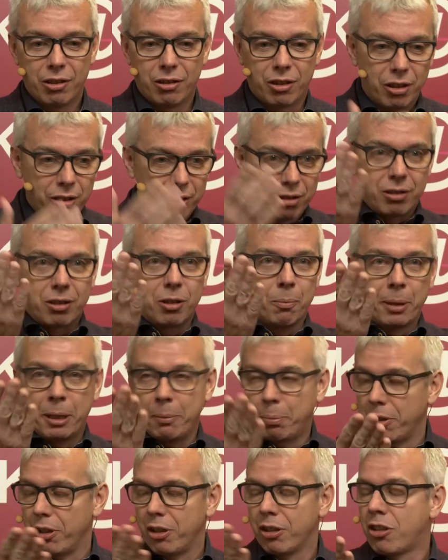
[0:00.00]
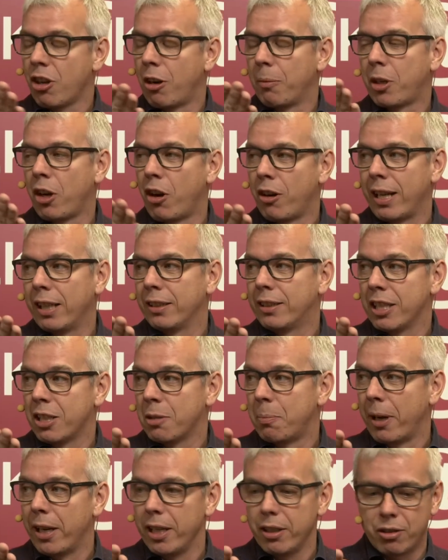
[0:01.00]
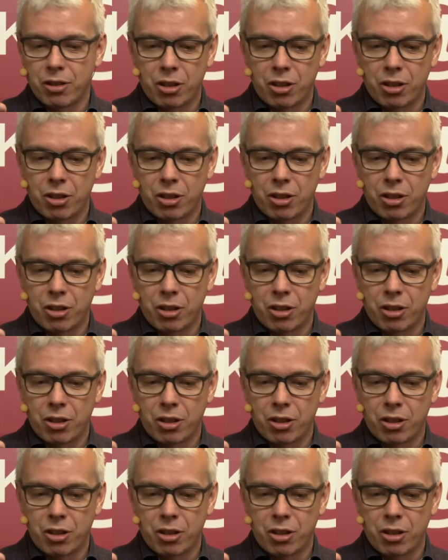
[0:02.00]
that the people at the top can't anticipate.